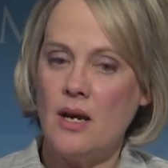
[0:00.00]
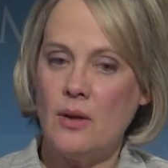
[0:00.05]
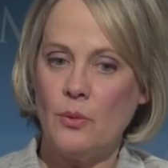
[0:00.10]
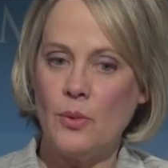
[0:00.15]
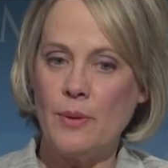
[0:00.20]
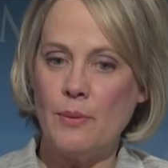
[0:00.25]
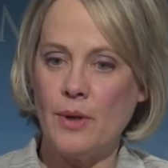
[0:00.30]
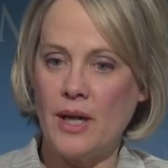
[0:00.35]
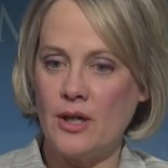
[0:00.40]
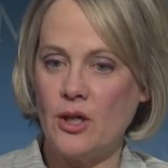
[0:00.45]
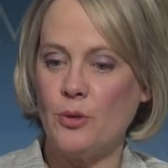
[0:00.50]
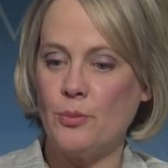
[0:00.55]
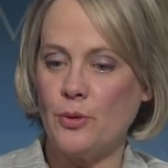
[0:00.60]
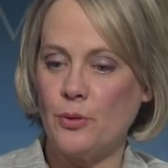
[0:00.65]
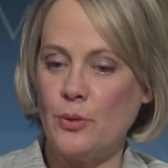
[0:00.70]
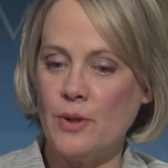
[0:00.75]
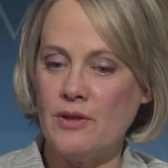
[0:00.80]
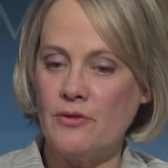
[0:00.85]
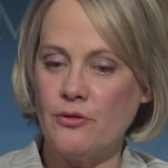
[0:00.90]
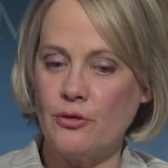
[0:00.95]
we were on
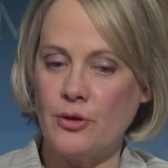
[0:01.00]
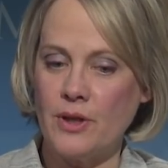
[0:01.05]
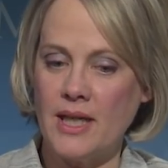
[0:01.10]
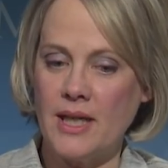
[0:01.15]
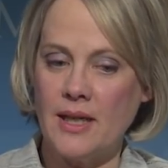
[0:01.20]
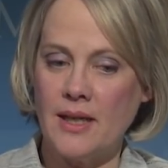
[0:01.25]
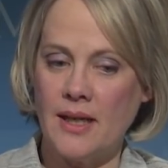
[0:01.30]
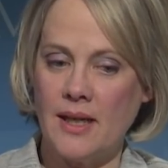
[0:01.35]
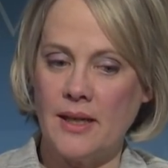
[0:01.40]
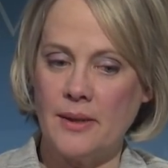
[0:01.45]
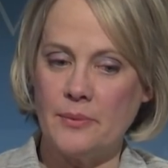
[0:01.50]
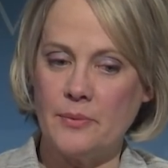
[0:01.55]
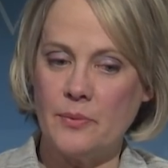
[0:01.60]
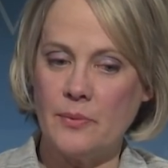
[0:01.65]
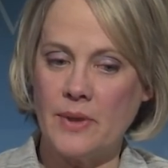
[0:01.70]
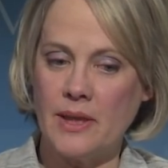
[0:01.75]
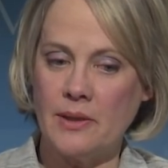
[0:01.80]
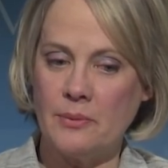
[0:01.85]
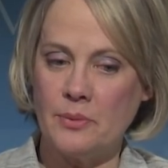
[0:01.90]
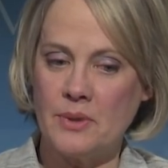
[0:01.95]
Oprah
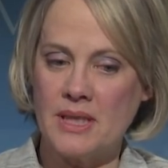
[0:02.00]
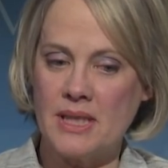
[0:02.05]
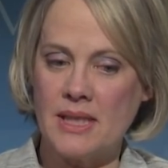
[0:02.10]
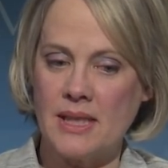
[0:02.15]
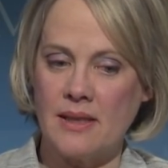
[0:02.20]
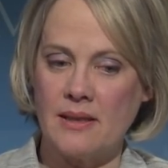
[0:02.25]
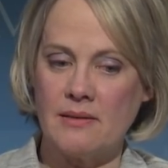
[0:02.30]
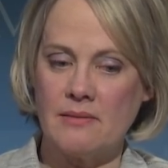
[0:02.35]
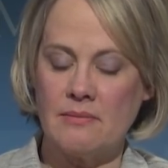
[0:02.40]
Winfrey, it was